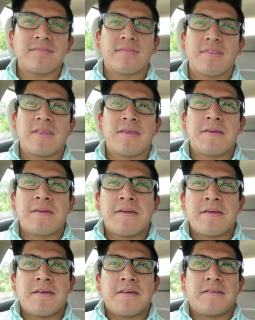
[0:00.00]

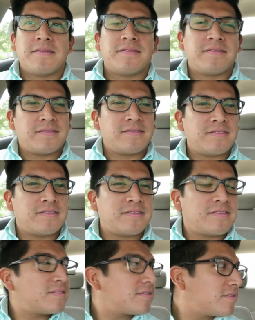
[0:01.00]

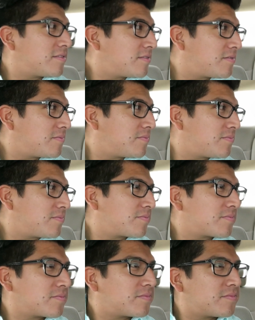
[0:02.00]

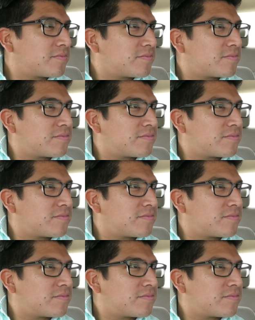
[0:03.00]
(silent)